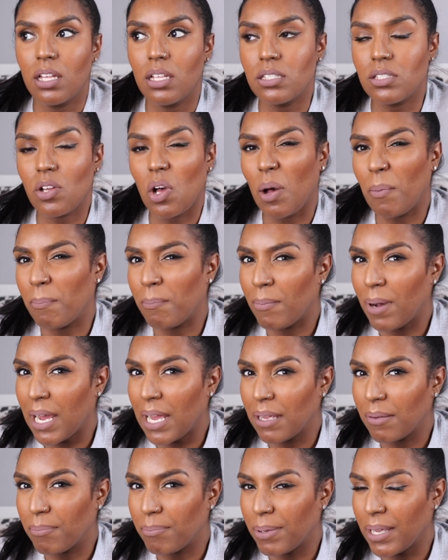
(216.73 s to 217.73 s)
so I
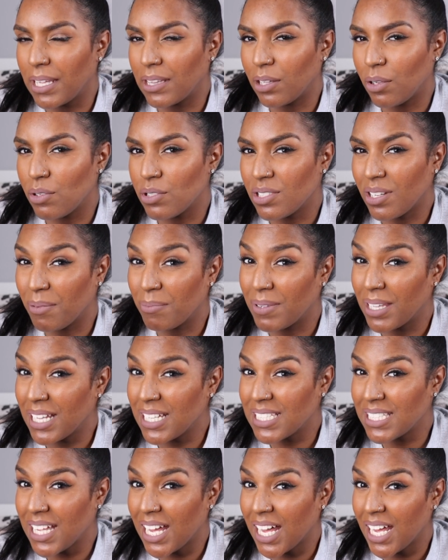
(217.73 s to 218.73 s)
might pick those up
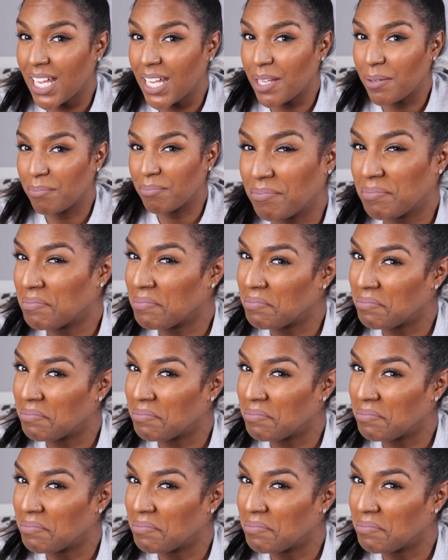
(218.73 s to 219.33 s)
next time.